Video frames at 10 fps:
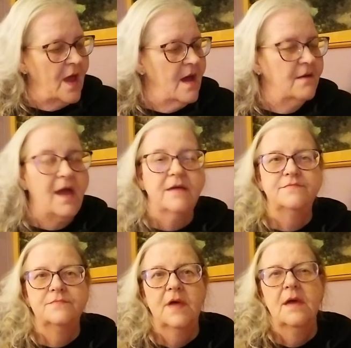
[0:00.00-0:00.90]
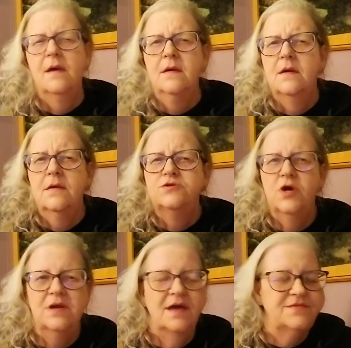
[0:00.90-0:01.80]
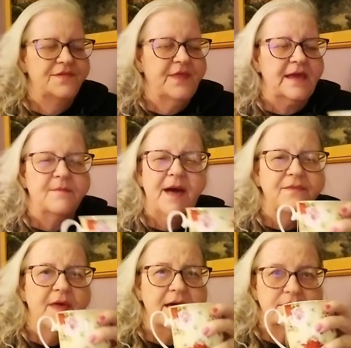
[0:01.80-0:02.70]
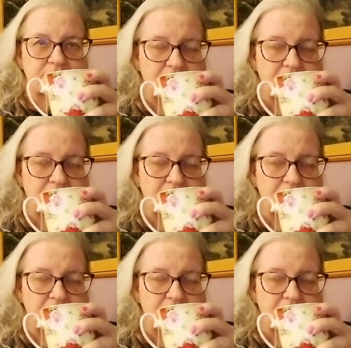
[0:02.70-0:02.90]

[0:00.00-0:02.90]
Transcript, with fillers: okay. Try not to think about that.